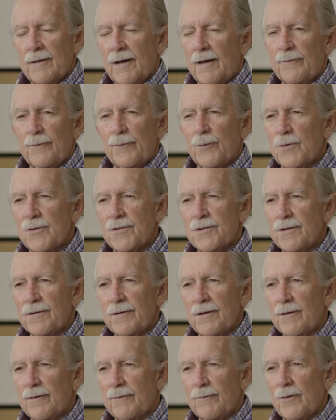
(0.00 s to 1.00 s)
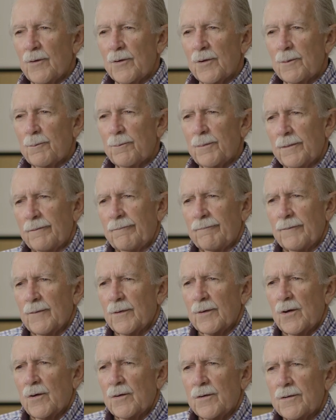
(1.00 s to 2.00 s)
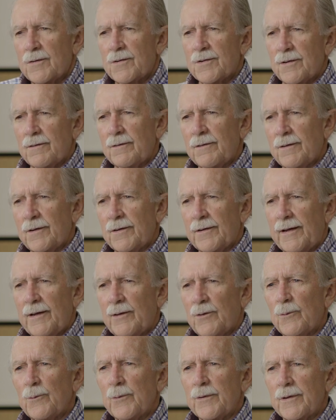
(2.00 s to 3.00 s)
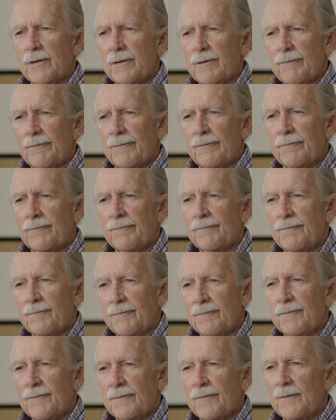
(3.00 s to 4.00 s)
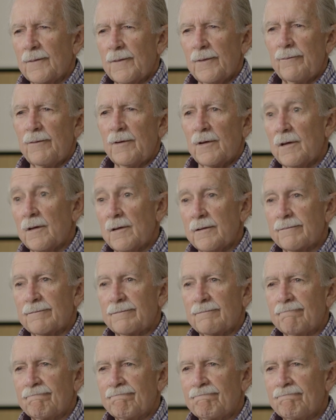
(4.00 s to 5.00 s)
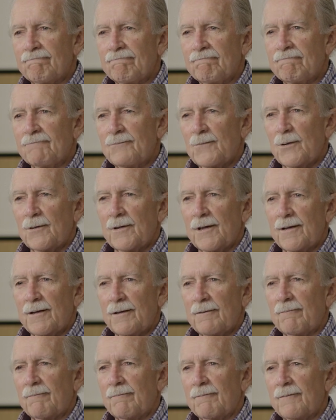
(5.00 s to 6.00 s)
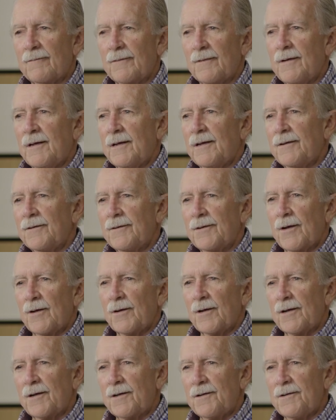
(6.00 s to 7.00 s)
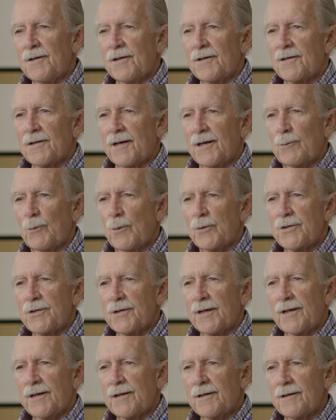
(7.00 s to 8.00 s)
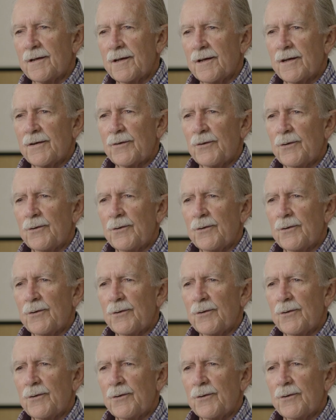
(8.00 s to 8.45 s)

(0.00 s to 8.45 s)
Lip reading: unfortunate that I've got it, but I got it, so you've got to get on with it. Live your life. Don't let it dictate what you can and can't